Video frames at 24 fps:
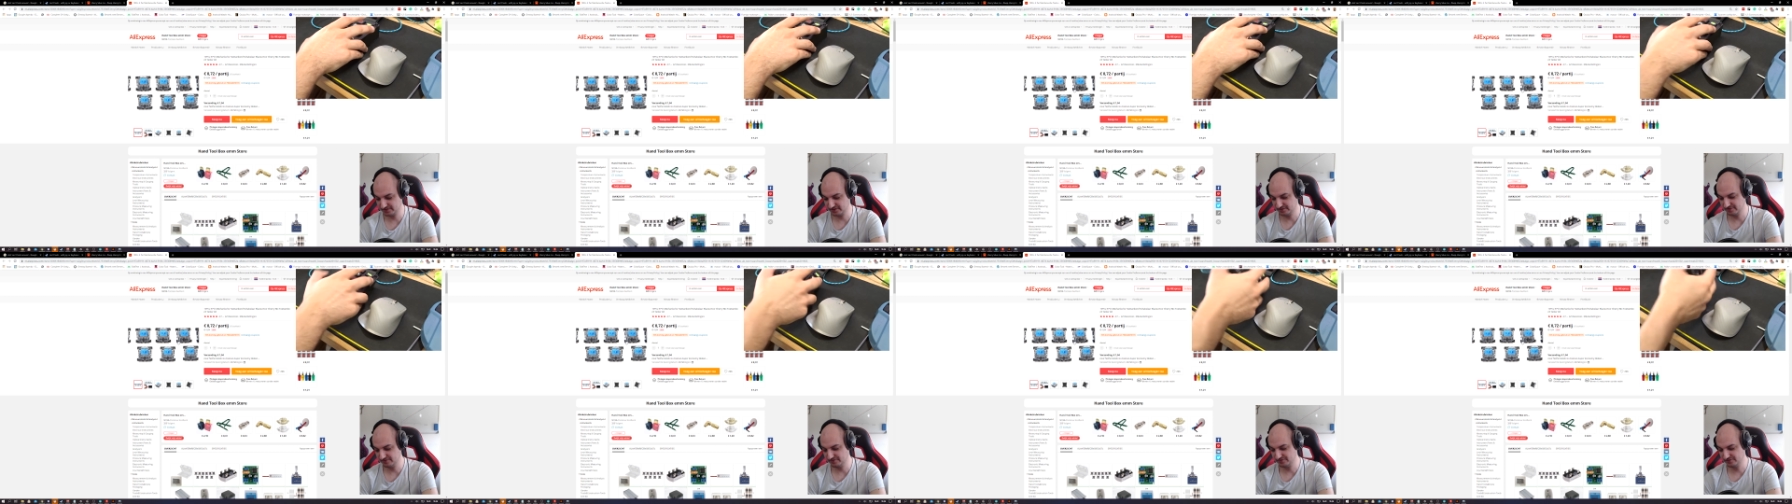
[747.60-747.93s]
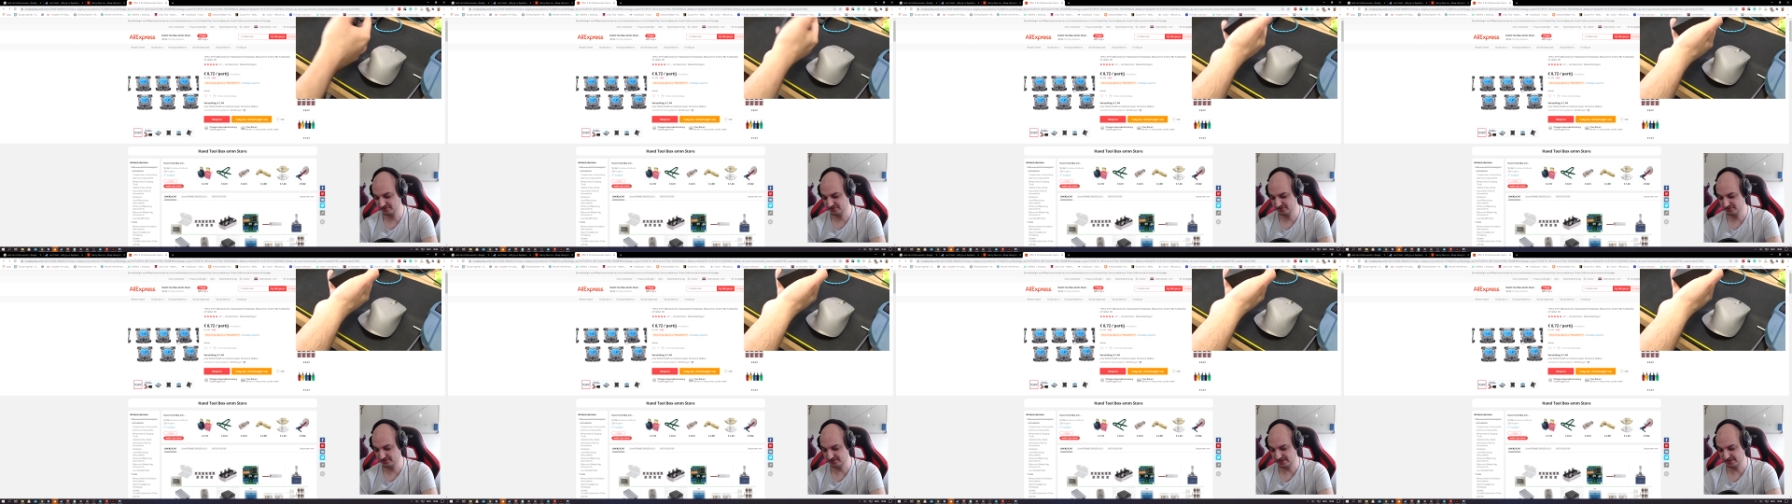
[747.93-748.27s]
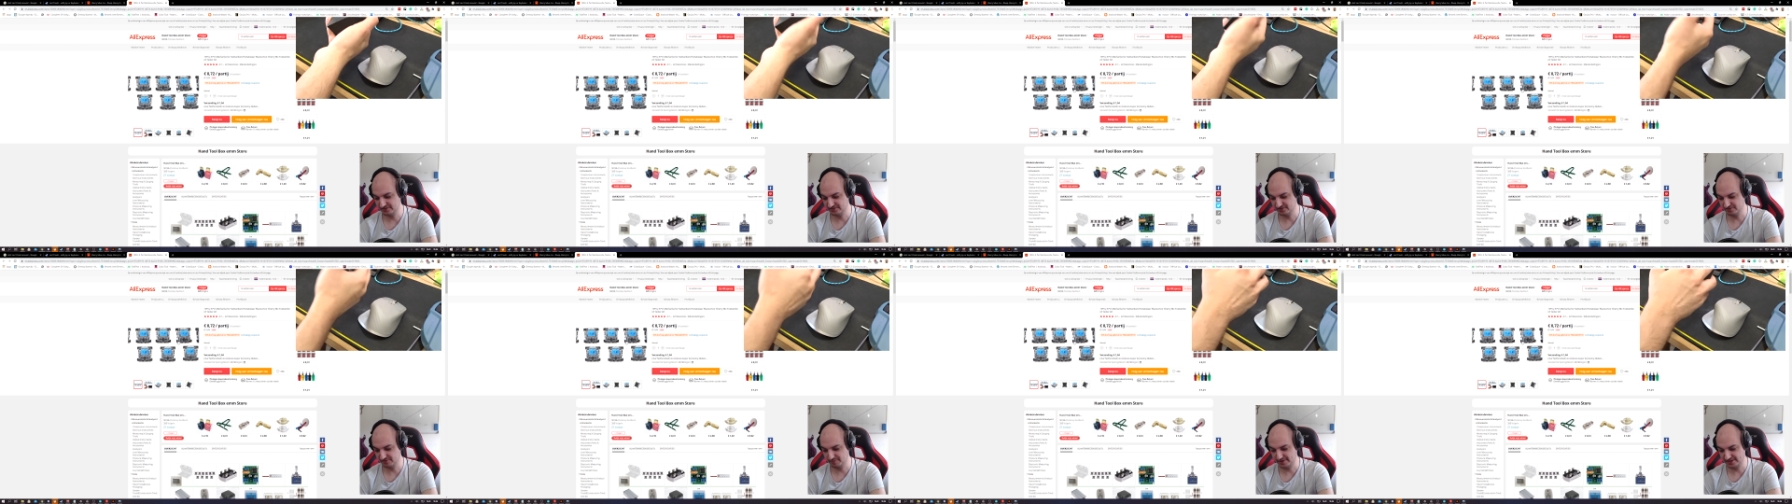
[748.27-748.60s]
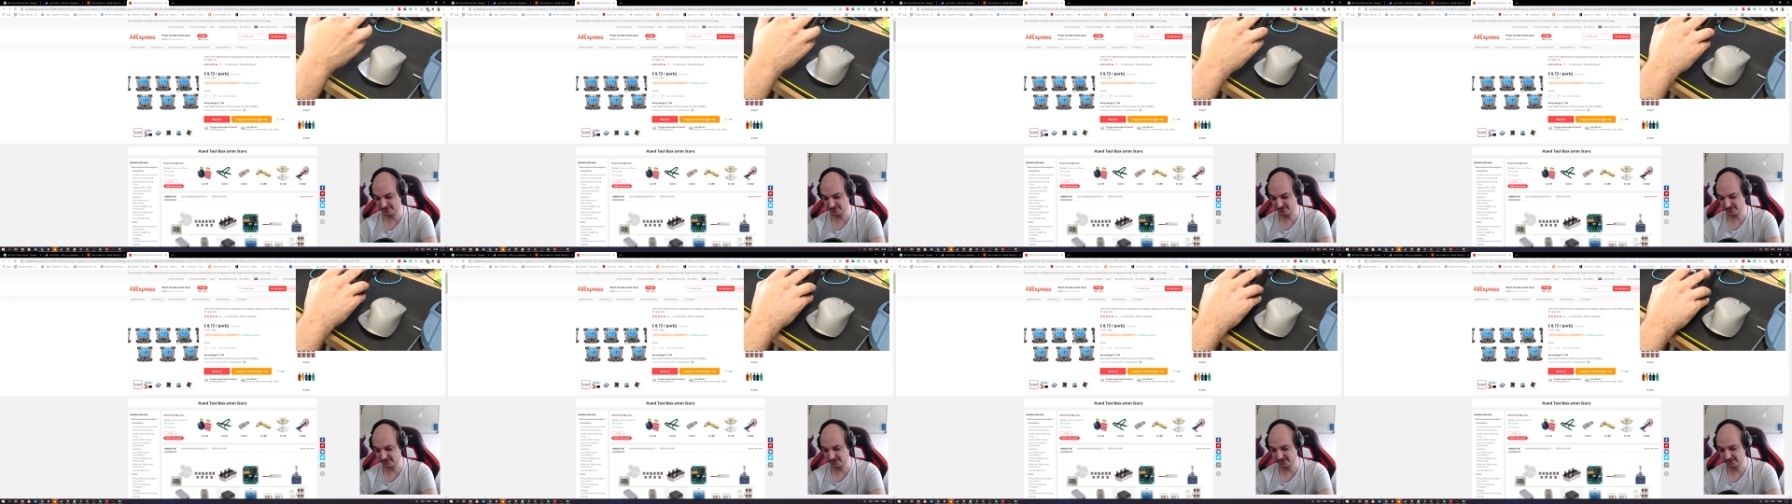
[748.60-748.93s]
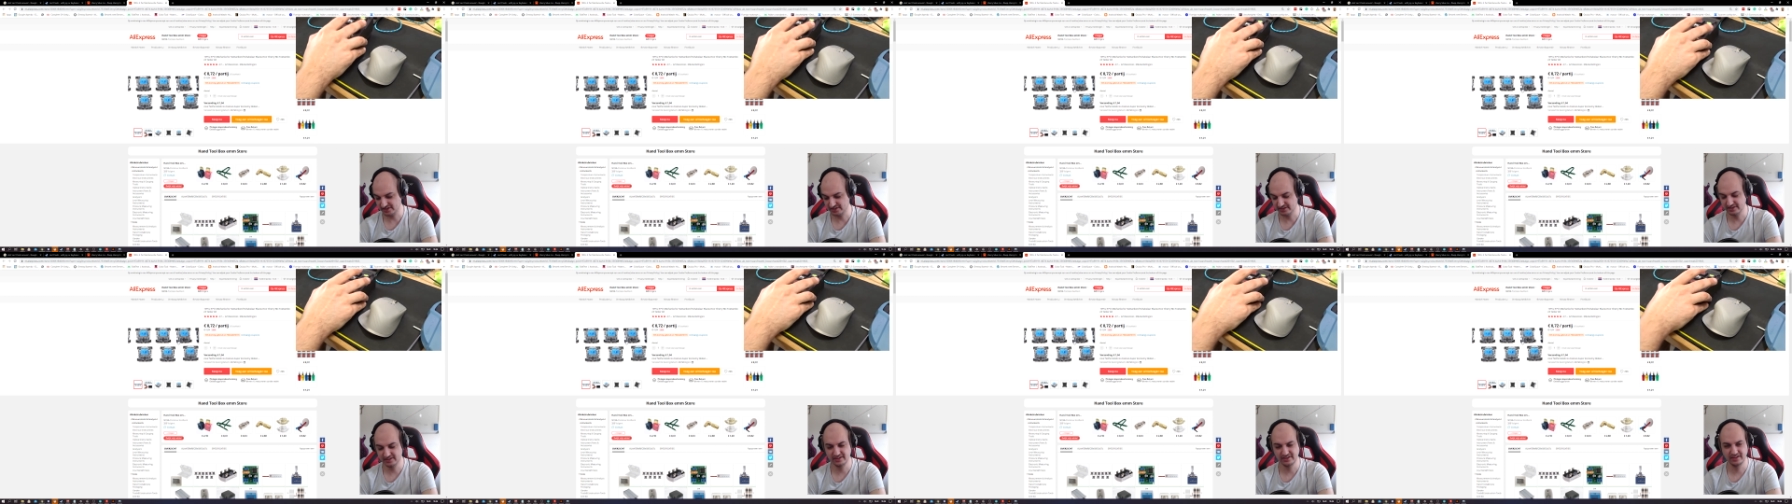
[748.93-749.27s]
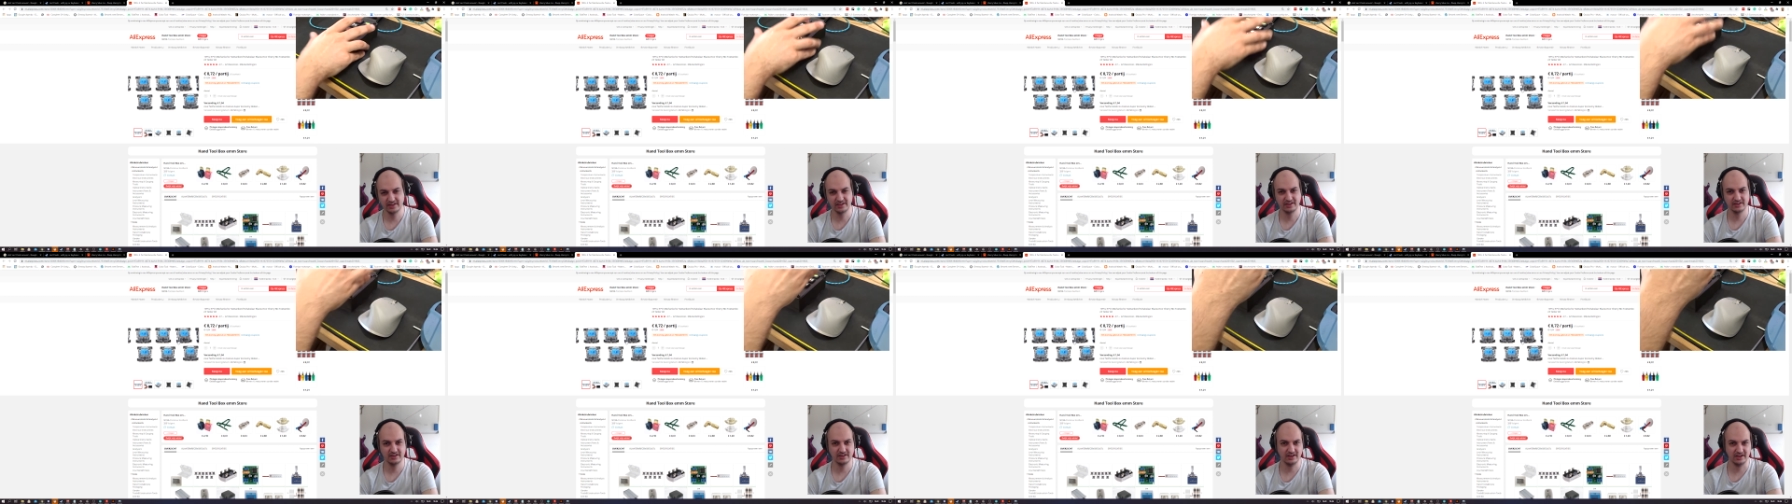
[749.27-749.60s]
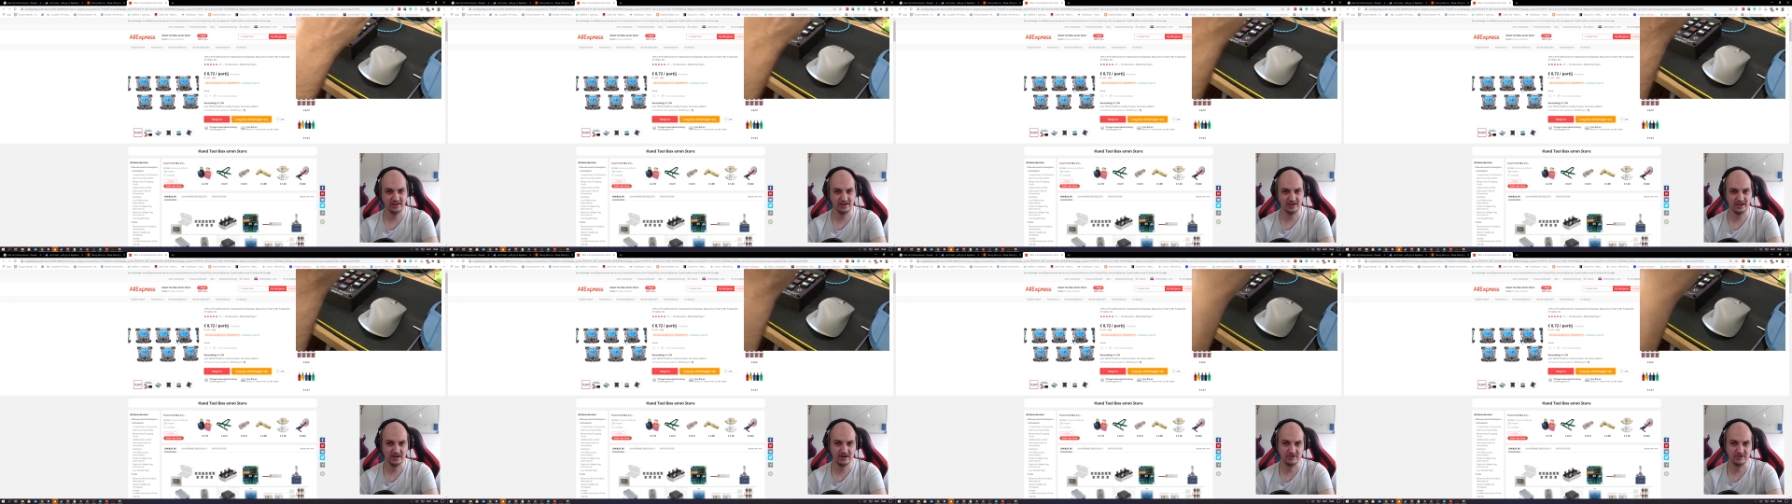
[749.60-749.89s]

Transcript: a few cents of plastic, uh,